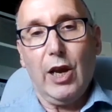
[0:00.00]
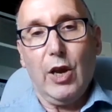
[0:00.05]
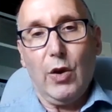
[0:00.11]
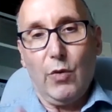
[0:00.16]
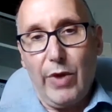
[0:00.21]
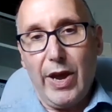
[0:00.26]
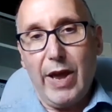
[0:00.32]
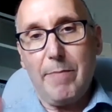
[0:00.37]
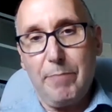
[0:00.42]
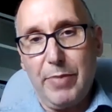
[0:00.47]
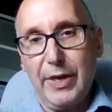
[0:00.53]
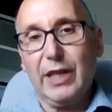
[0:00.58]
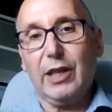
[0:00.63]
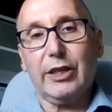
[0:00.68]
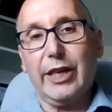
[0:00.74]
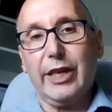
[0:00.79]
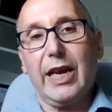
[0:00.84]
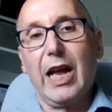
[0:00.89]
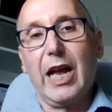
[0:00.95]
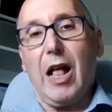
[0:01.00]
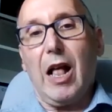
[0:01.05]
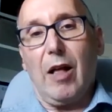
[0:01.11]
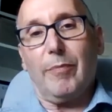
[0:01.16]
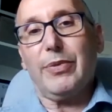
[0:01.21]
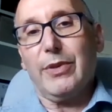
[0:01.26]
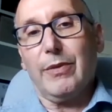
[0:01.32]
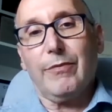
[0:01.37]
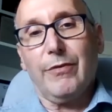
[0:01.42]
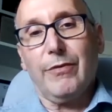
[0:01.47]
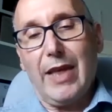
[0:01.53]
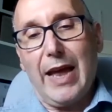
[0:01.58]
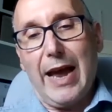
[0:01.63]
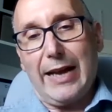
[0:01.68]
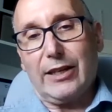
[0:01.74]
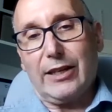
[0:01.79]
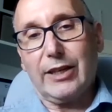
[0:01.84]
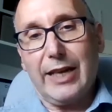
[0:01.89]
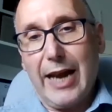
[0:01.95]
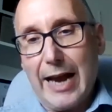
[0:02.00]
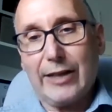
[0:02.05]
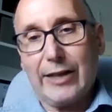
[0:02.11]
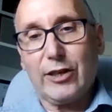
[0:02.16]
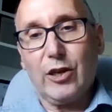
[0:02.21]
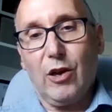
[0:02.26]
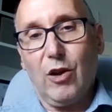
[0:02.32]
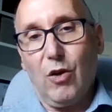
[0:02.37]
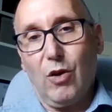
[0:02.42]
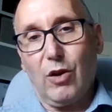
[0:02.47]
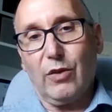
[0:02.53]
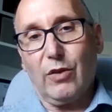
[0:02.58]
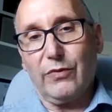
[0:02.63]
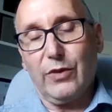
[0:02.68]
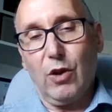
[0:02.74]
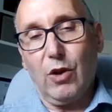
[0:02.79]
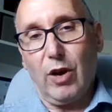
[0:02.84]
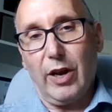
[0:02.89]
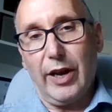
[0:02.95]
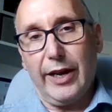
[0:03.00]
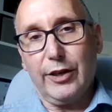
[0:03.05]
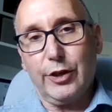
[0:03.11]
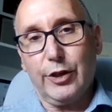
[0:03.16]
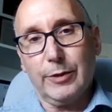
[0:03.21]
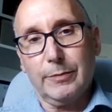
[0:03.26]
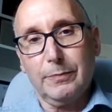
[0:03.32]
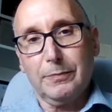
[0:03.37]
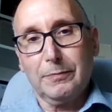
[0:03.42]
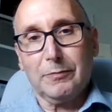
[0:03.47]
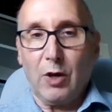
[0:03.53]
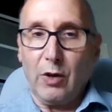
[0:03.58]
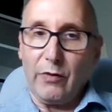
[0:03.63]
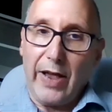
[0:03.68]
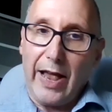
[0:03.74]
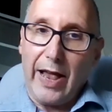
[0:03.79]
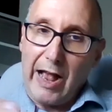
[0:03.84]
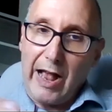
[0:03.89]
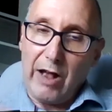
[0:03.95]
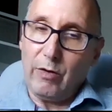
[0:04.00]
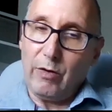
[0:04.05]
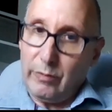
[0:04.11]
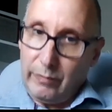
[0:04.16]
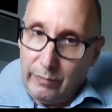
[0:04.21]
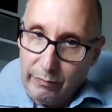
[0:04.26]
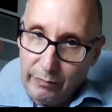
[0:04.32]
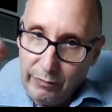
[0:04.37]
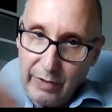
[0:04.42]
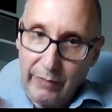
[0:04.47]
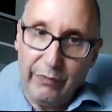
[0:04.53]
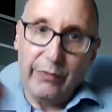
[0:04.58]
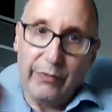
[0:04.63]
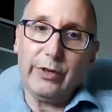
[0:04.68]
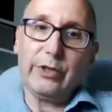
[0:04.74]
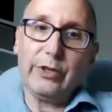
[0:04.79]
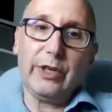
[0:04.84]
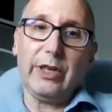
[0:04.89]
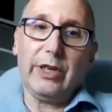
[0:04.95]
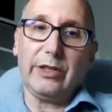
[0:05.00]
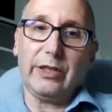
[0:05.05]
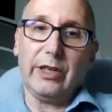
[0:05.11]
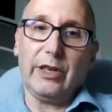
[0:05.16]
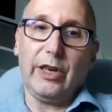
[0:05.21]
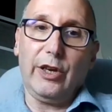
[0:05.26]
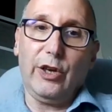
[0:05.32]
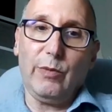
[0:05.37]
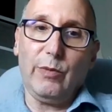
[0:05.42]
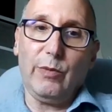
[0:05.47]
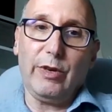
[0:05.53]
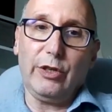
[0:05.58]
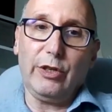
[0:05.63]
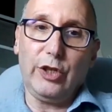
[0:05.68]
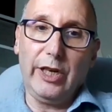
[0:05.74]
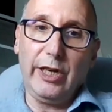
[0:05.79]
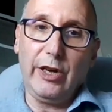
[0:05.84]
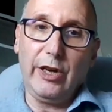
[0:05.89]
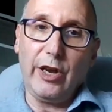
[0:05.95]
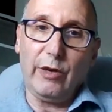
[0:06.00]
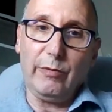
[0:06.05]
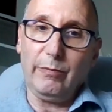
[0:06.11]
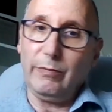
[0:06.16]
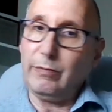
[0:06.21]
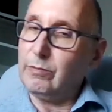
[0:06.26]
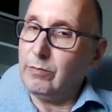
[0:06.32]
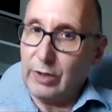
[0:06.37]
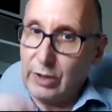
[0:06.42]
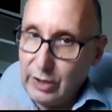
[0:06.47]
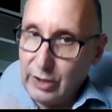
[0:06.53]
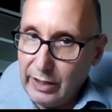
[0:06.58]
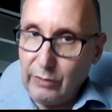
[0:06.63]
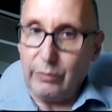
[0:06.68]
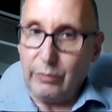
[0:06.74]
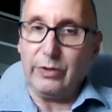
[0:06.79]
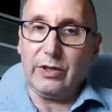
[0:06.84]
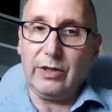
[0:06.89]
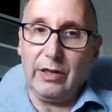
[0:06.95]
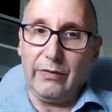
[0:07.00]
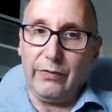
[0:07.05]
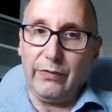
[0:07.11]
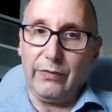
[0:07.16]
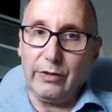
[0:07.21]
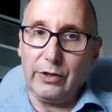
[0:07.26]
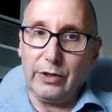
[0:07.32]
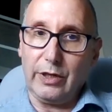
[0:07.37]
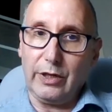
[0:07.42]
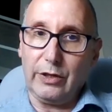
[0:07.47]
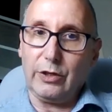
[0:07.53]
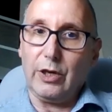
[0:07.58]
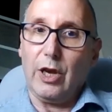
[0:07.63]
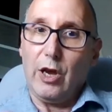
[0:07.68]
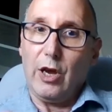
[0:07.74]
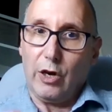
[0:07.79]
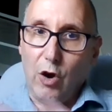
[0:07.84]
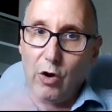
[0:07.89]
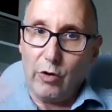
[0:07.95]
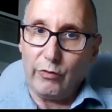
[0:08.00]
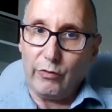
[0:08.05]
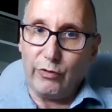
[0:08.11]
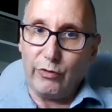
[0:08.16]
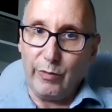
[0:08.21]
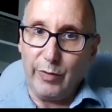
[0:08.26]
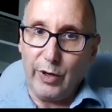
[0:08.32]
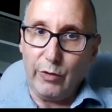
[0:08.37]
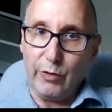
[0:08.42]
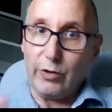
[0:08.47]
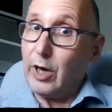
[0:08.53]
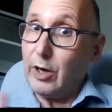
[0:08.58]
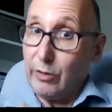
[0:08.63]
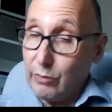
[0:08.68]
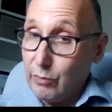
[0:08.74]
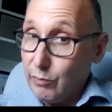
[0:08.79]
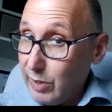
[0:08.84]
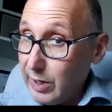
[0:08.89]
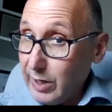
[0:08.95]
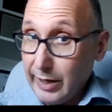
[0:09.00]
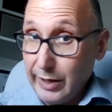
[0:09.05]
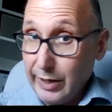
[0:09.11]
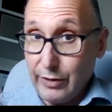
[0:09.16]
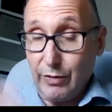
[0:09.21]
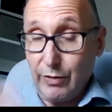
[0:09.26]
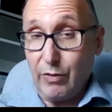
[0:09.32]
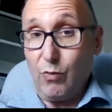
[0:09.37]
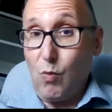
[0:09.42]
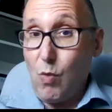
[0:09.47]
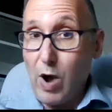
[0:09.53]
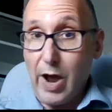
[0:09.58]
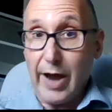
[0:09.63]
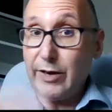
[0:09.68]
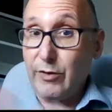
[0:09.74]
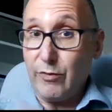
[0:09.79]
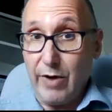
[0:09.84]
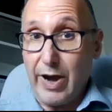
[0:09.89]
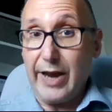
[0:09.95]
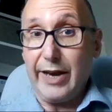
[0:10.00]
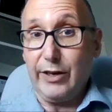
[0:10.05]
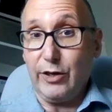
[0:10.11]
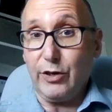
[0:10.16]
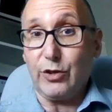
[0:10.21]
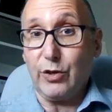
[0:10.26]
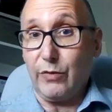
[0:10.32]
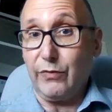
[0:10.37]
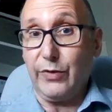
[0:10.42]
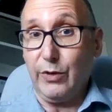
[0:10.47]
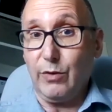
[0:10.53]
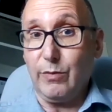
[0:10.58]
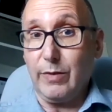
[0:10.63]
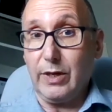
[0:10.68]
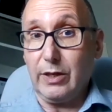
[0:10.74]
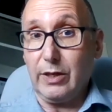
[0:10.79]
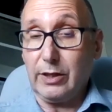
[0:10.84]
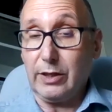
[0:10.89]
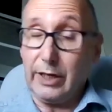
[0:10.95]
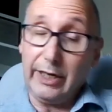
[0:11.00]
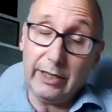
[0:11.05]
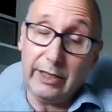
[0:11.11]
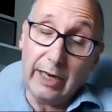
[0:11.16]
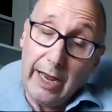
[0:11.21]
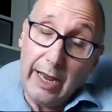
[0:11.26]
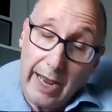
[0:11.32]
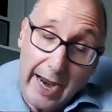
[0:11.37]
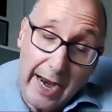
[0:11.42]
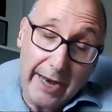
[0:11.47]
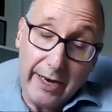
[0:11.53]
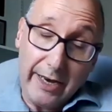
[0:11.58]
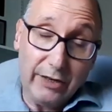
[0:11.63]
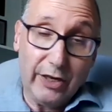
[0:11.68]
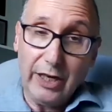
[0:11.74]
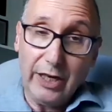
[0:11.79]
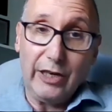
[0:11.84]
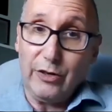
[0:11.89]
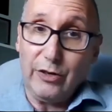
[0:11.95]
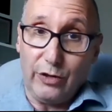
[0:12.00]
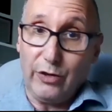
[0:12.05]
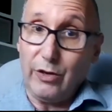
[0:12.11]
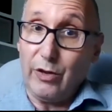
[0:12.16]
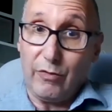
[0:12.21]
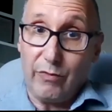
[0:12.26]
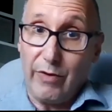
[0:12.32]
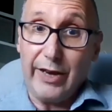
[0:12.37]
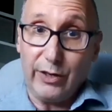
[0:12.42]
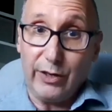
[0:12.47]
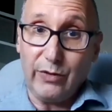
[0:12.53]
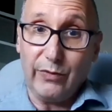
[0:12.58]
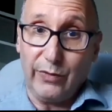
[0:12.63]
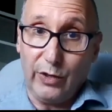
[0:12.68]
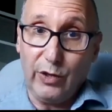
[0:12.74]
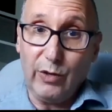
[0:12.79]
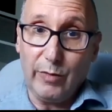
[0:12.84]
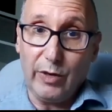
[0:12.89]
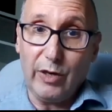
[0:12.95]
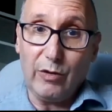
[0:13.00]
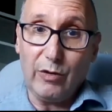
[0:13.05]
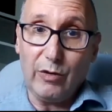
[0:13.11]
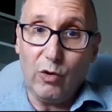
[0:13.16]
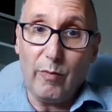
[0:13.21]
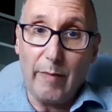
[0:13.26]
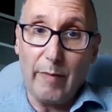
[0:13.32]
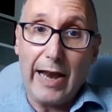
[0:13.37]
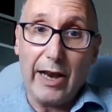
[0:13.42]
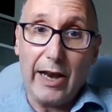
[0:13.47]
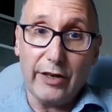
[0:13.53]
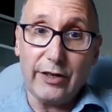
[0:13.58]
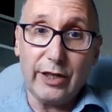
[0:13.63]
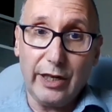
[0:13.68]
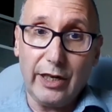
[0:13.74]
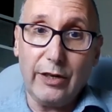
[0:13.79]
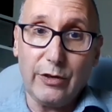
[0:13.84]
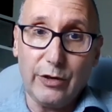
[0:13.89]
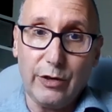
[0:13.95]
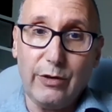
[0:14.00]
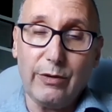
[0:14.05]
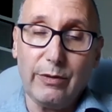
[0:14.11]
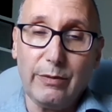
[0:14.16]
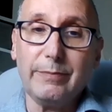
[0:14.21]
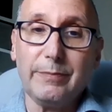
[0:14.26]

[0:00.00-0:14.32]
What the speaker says: we're building up that catalogue of knowledge of how differences in the human genome, sequence differences, contribute really to the wide range of human disease and indeed to the range of human normality too.